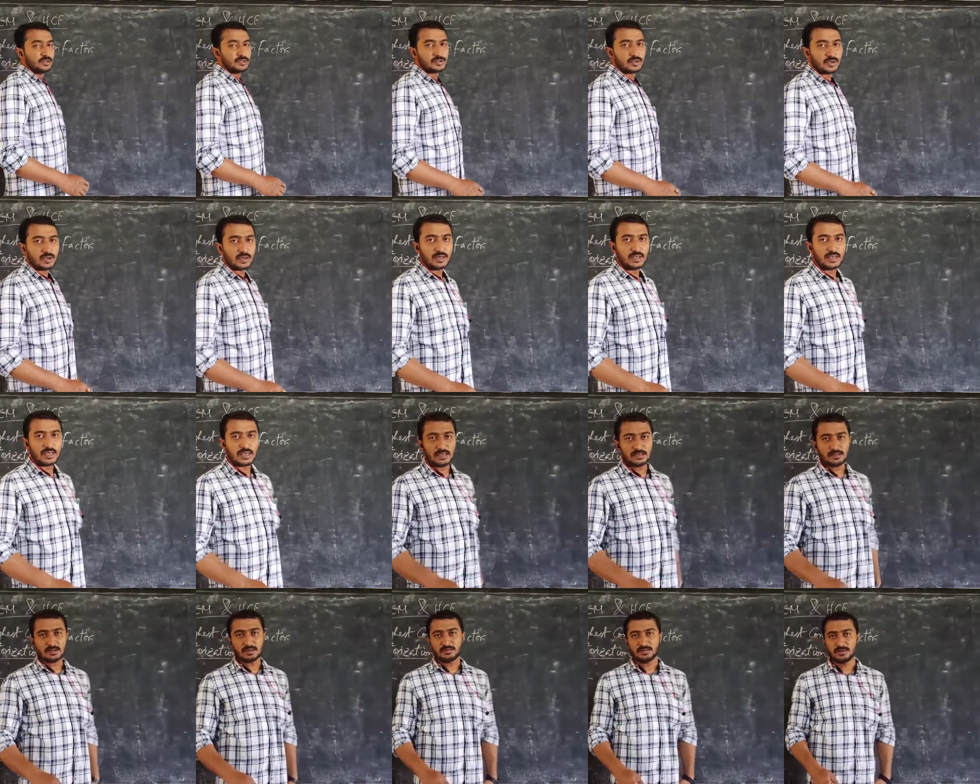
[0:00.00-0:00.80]
So in
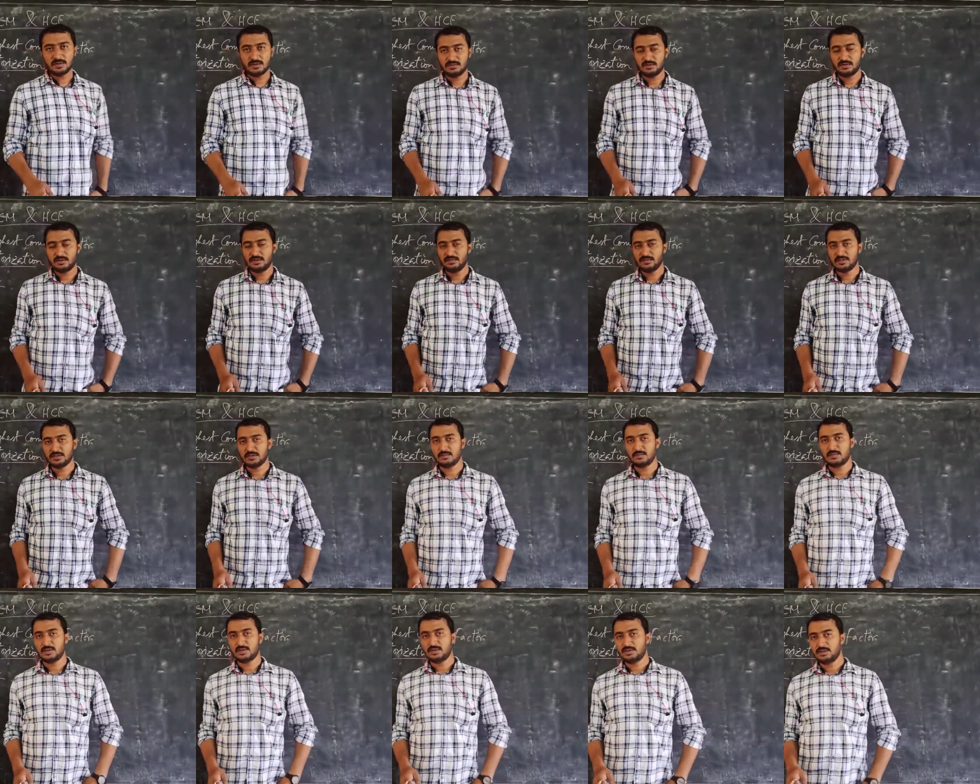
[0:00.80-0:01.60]
case of the
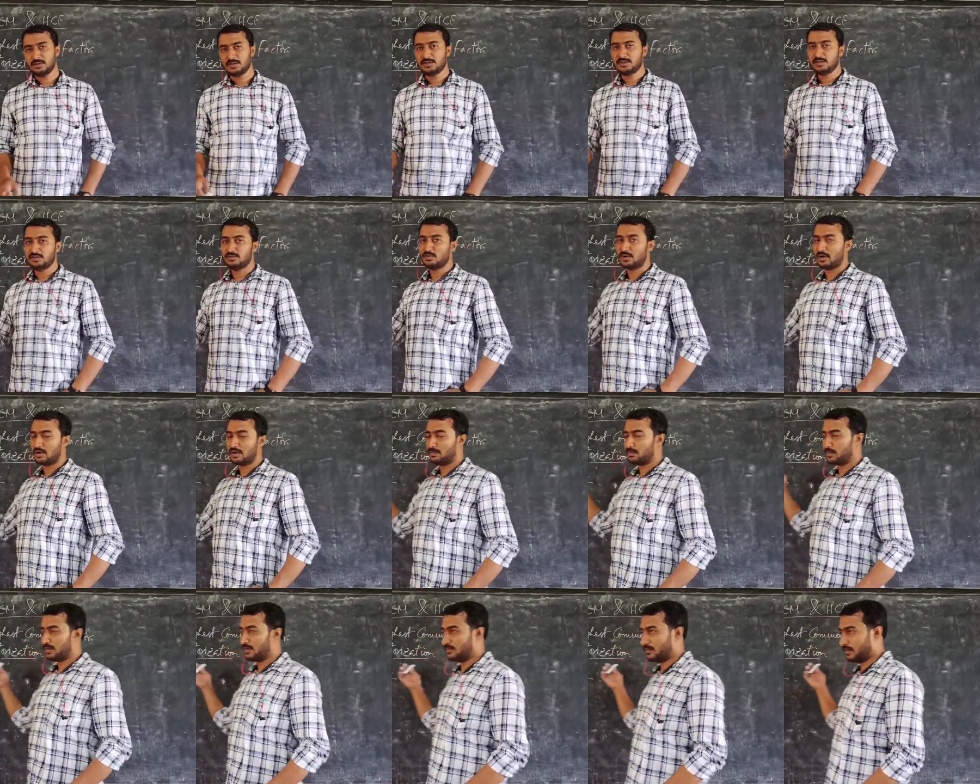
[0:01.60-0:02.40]
division method, this is
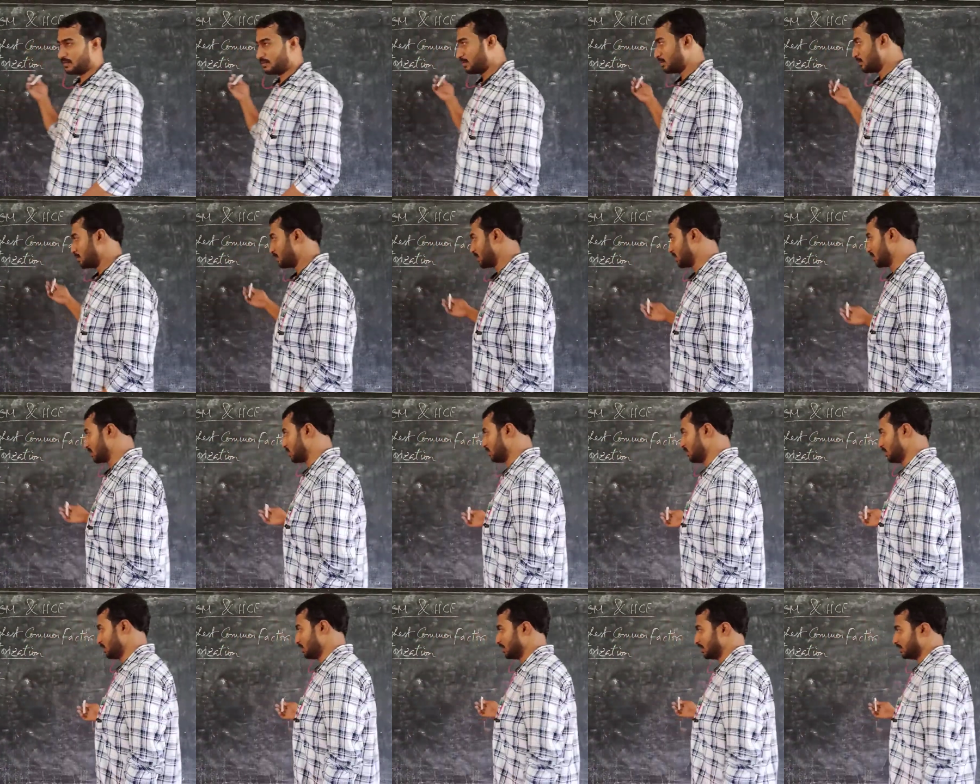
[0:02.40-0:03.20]
one of my favorite
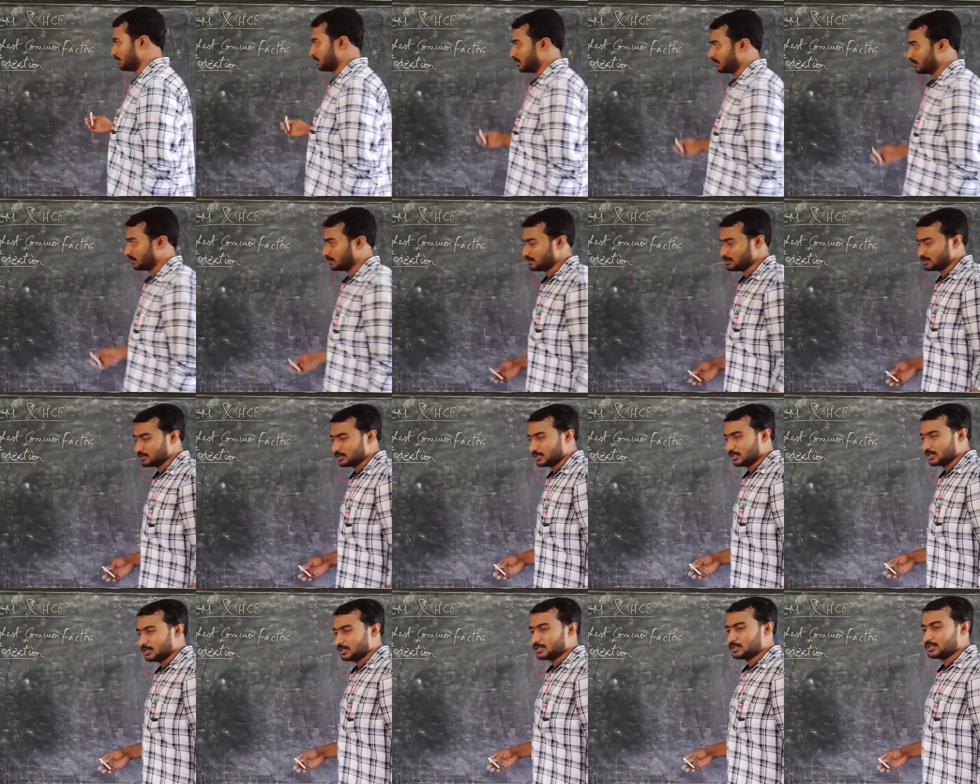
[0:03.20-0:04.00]
methods because
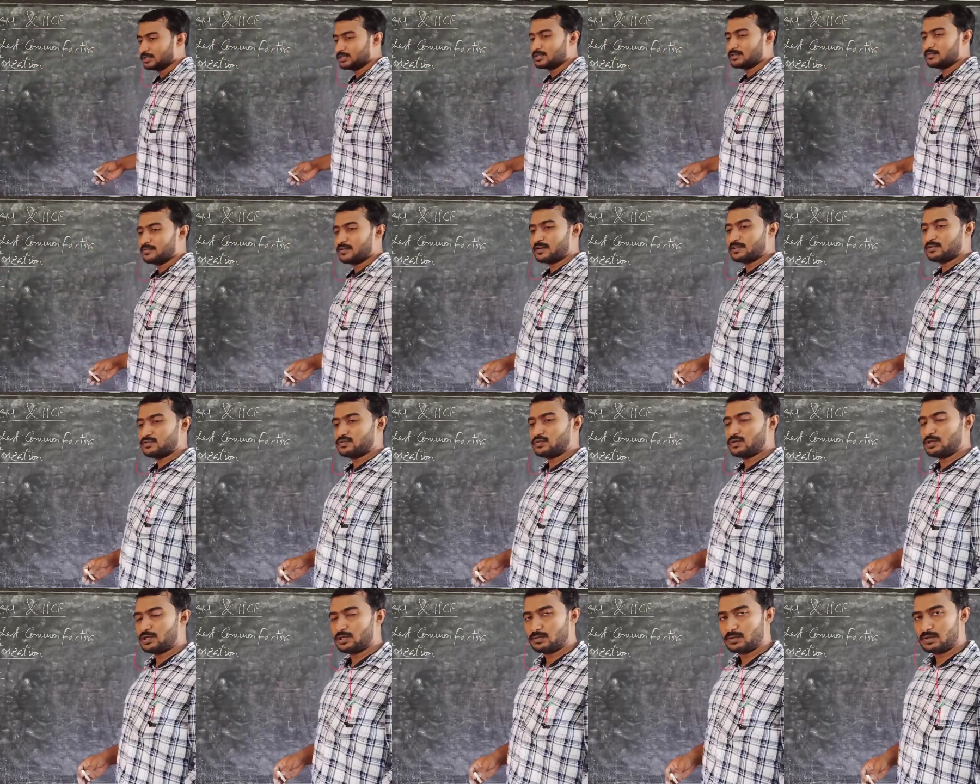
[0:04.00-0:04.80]
this is very
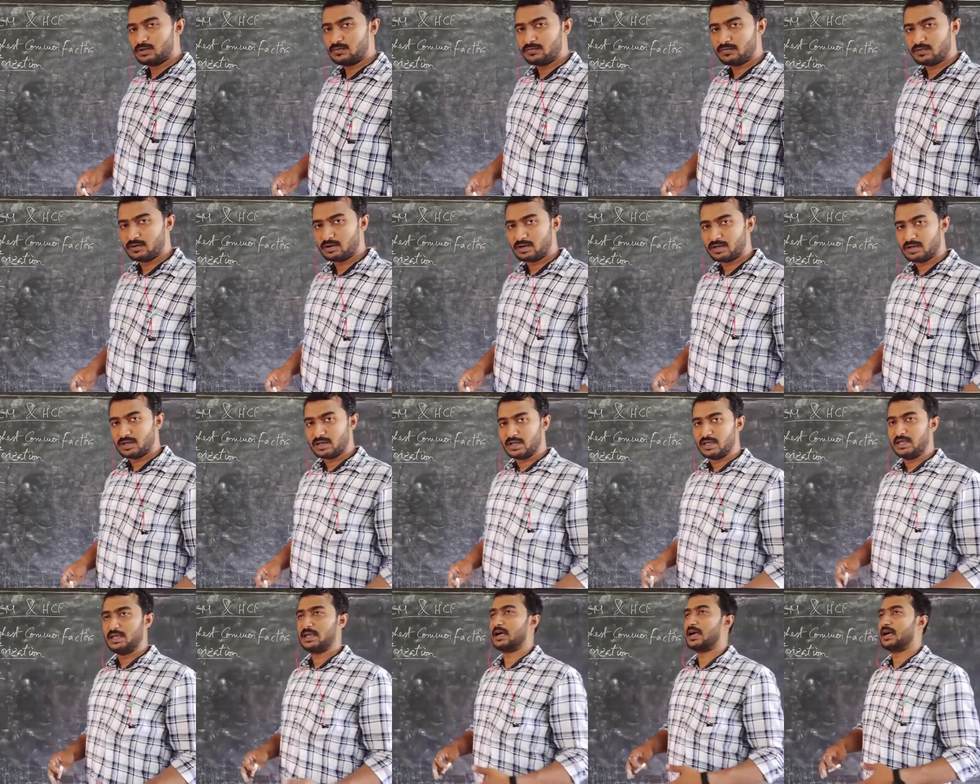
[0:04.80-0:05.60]
suitable
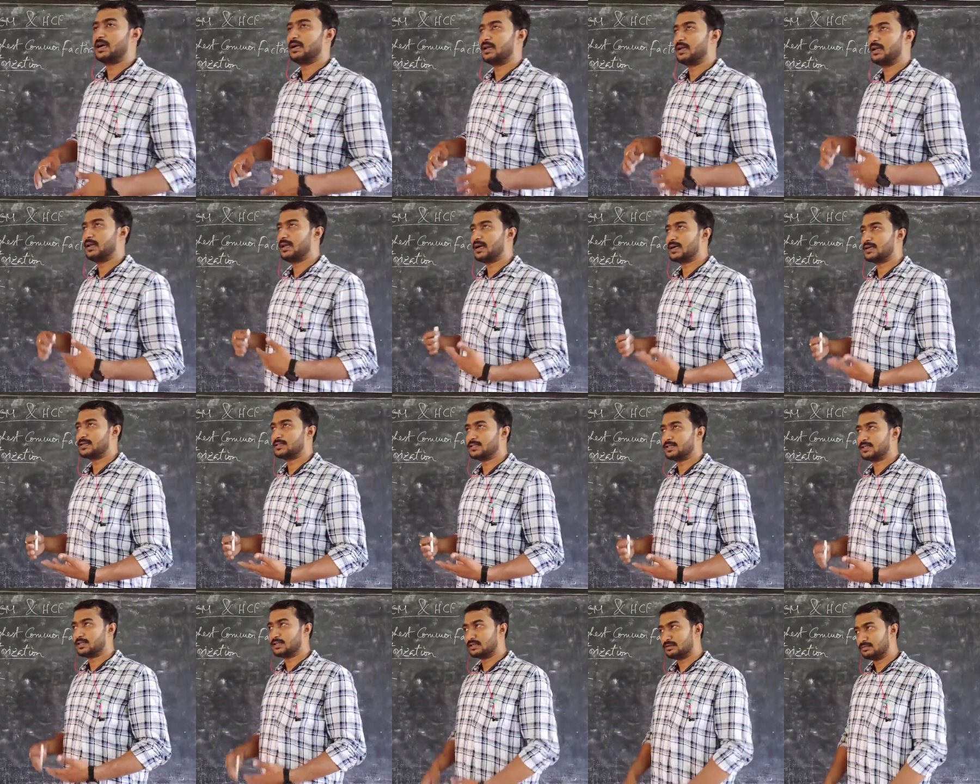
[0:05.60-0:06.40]
for any
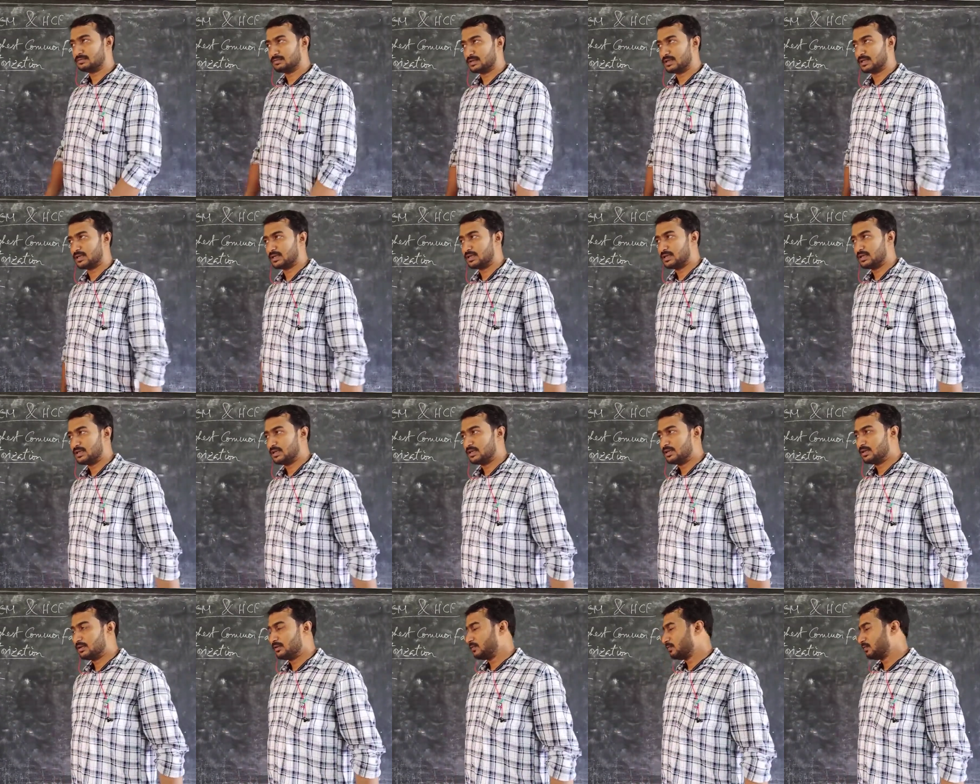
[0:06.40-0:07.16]
larger number.